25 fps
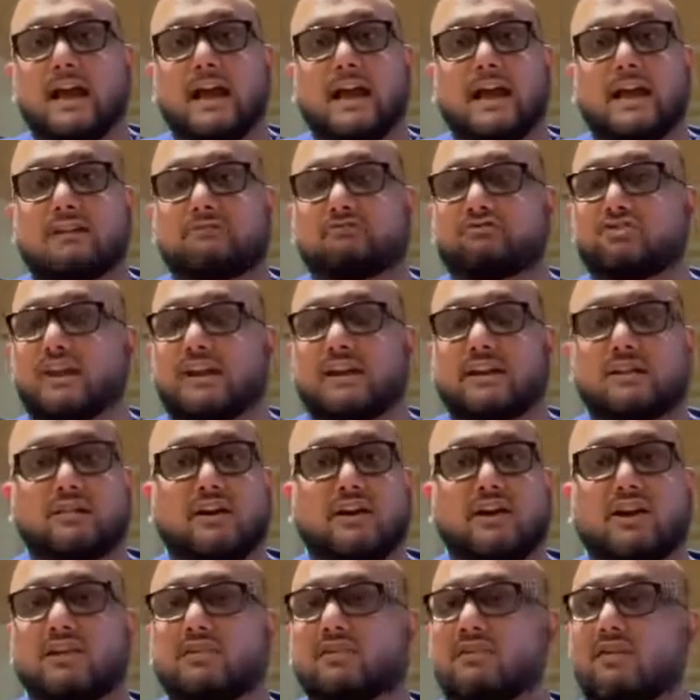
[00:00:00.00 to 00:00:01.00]
checking
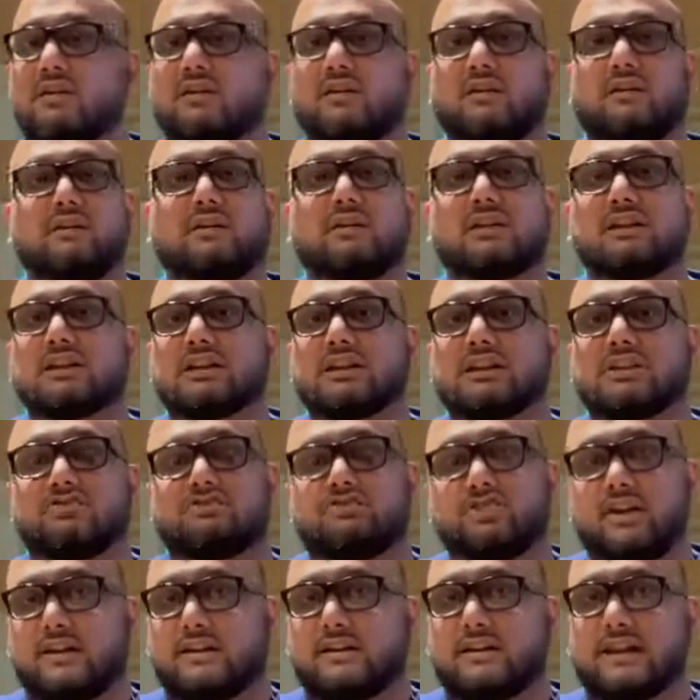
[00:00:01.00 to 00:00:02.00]
INR,
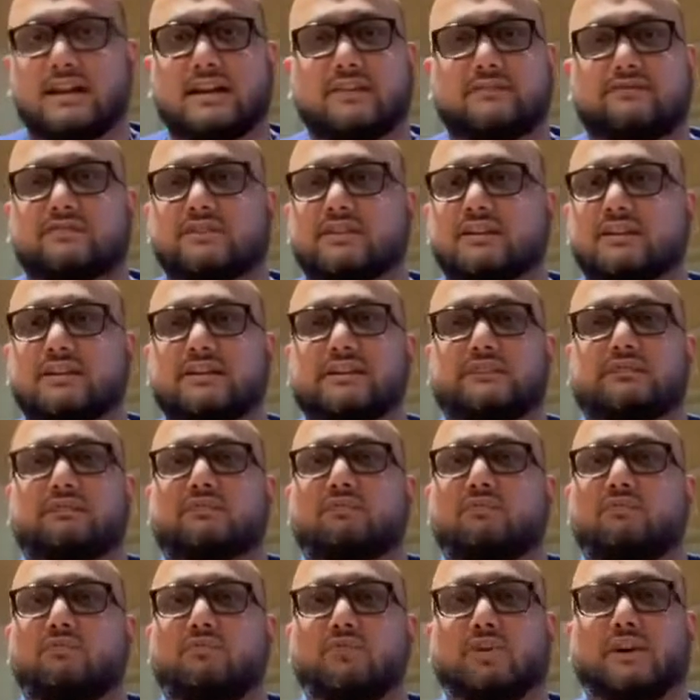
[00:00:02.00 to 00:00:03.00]
checking LFTs,
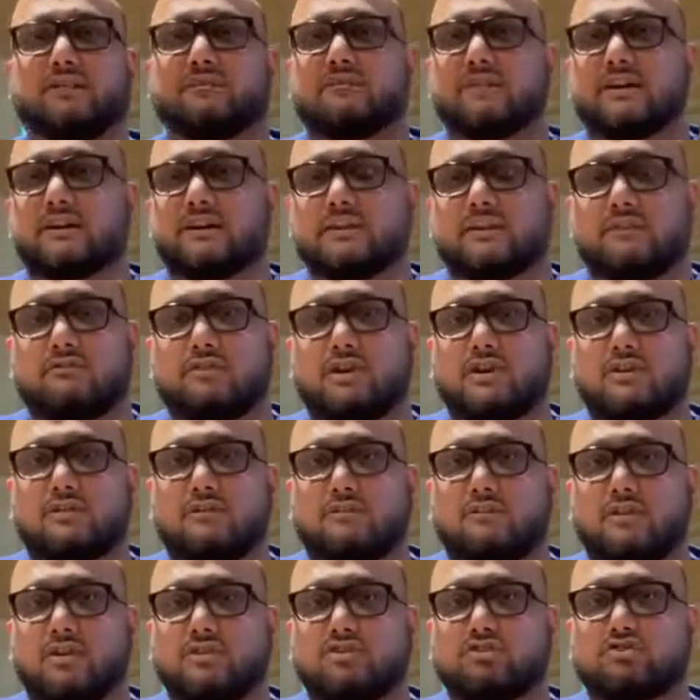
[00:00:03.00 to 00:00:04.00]
whatever, renal
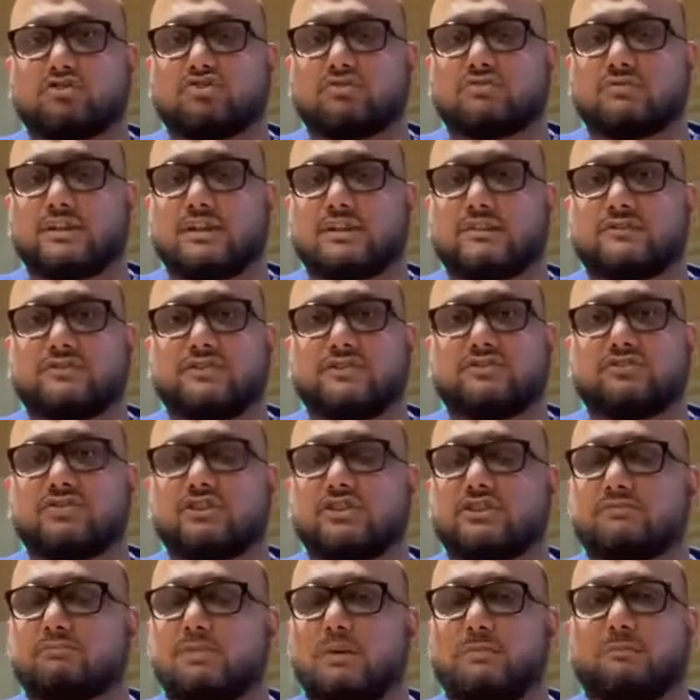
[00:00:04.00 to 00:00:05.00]
function,
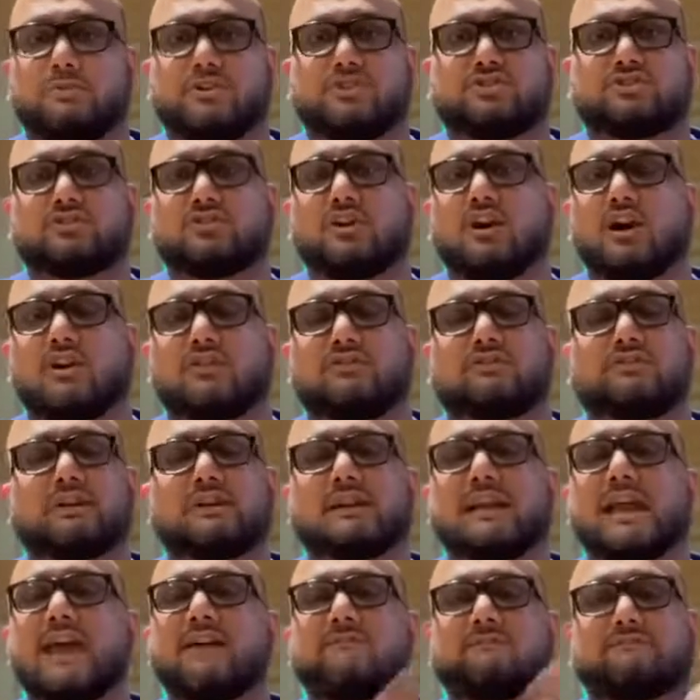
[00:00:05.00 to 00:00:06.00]
ECGs, blood pressure, heart rate,
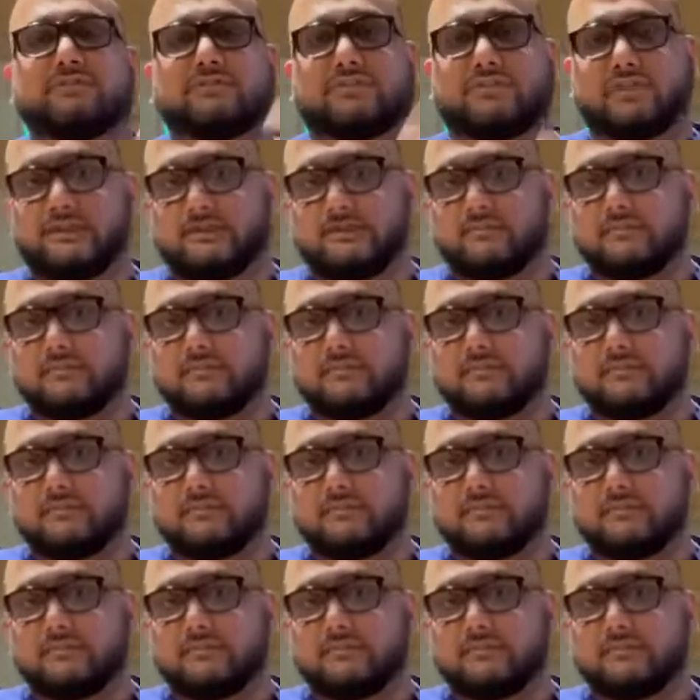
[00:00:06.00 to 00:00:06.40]
everything.